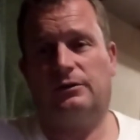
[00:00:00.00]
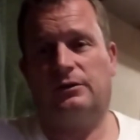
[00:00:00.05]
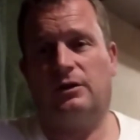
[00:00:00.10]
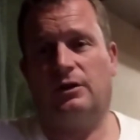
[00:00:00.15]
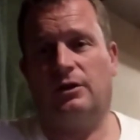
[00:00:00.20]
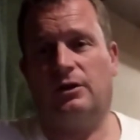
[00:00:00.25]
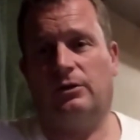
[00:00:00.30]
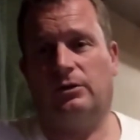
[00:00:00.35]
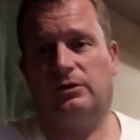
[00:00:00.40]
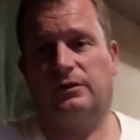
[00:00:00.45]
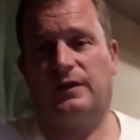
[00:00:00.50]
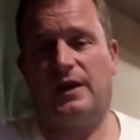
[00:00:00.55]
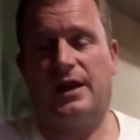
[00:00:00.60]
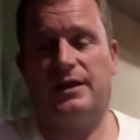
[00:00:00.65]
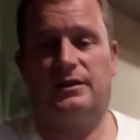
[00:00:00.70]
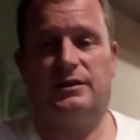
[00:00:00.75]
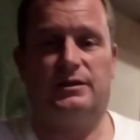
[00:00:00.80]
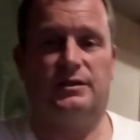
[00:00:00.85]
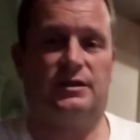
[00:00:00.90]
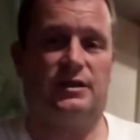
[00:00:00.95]
that you'll
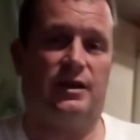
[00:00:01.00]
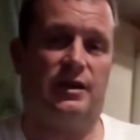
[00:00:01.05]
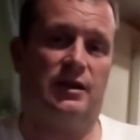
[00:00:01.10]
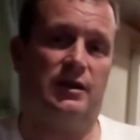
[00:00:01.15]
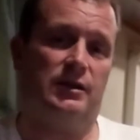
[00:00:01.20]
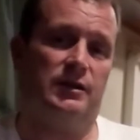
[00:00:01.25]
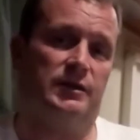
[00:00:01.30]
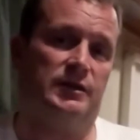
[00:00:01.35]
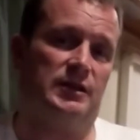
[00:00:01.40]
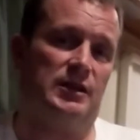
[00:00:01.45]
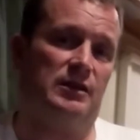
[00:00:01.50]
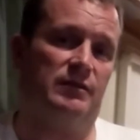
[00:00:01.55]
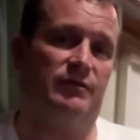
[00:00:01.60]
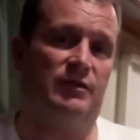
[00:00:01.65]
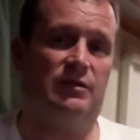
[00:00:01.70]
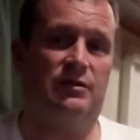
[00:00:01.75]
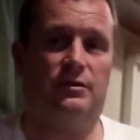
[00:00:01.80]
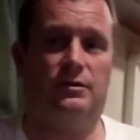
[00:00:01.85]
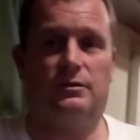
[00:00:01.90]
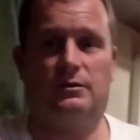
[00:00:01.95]
then say is
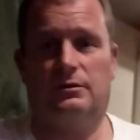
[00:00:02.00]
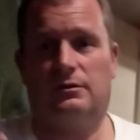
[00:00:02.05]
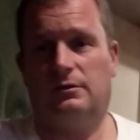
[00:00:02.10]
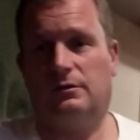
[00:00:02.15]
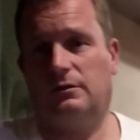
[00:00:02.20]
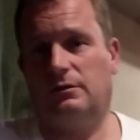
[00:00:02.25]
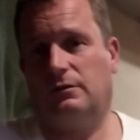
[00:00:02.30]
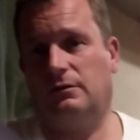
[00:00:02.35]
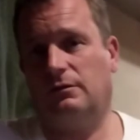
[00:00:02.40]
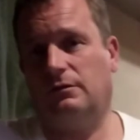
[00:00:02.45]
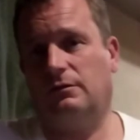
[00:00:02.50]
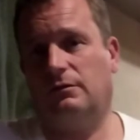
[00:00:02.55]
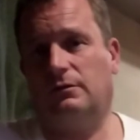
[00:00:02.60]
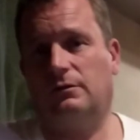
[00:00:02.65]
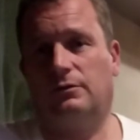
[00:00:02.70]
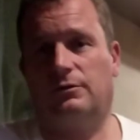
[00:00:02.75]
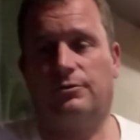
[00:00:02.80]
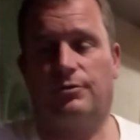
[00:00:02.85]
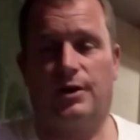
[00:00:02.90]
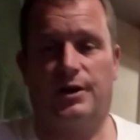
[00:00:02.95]
even
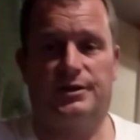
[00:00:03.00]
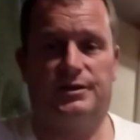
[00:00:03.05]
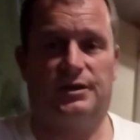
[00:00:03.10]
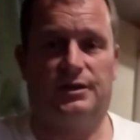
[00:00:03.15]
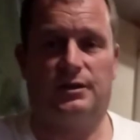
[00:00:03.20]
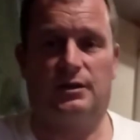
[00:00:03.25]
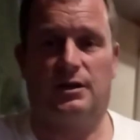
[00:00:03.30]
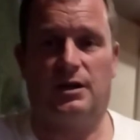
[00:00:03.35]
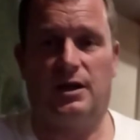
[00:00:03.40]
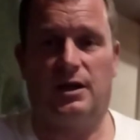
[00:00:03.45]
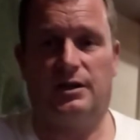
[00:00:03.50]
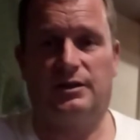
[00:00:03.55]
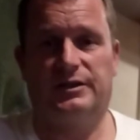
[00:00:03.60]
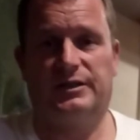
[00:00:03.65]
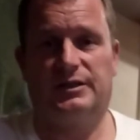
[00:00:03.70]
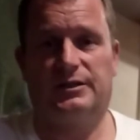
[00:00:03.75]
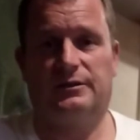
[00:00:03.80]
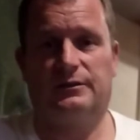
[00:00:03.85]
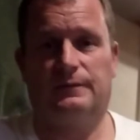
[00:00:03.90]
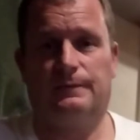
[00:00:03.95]
greater than
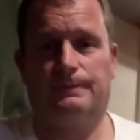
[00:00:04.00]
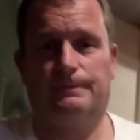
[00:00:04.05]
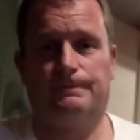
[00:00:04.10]
this.